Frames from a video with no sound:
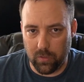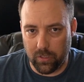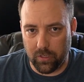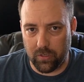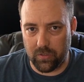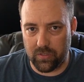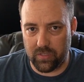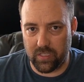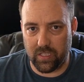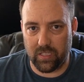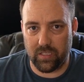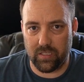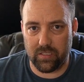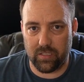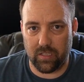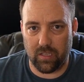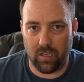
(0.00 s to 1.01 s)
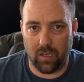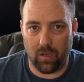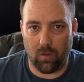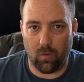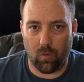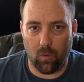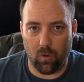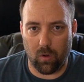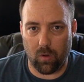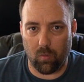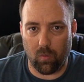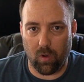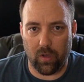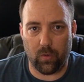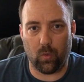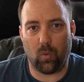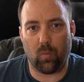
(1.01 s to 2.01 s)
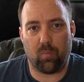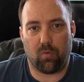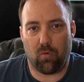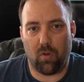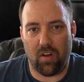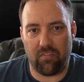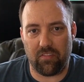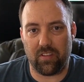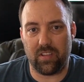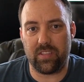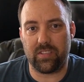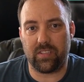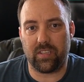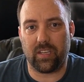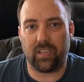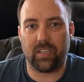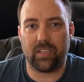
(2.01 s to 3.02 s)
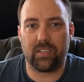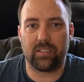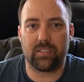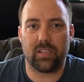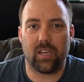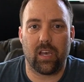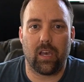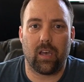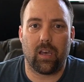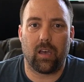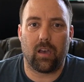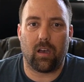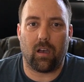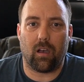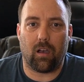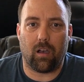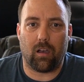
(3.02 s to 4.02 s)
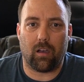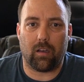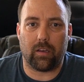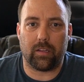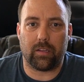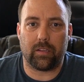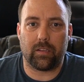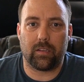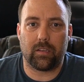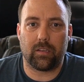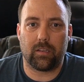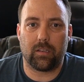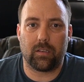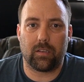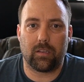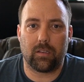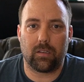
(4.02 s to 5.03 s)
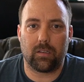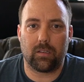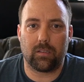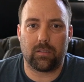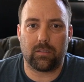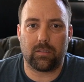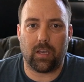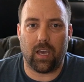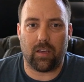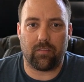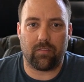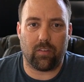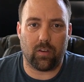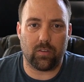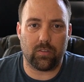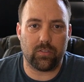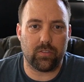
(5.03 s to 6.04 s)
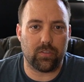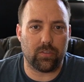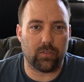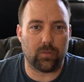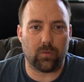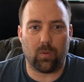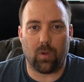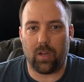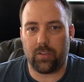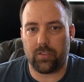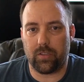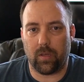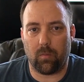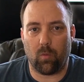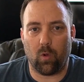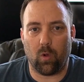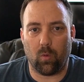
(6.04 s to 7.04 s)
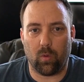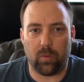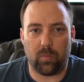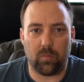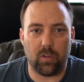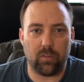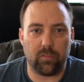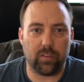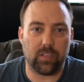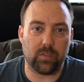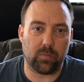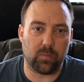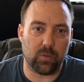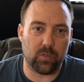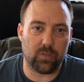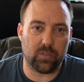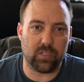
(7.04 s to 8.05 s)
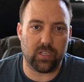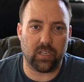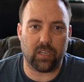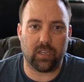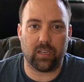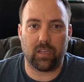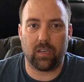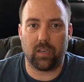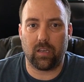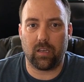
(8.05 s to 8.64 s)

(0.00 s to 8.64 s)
would use these, or what your preference is on headphones. Do you watch them more with movies, music,